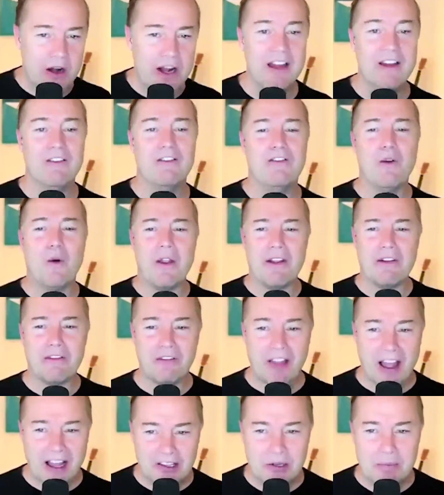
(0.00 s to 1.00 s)
for their
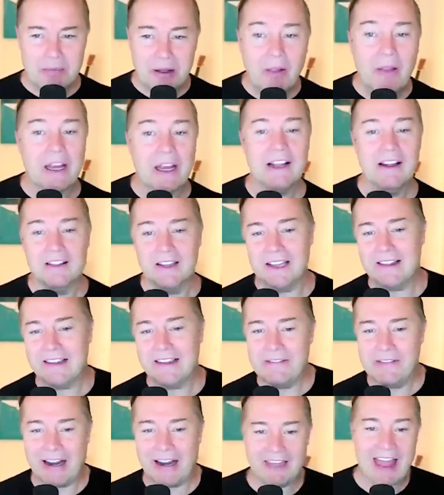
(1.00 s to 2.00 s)
flexibility. Let's
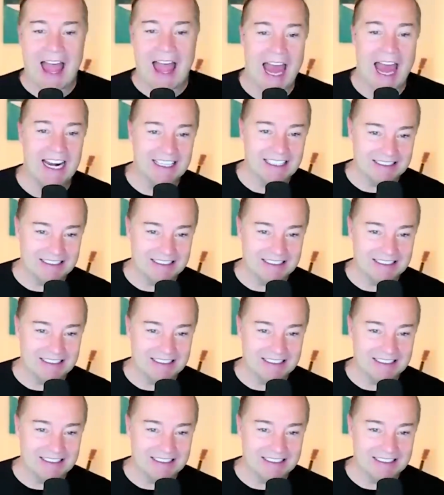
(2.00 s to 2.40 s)
leave it at that.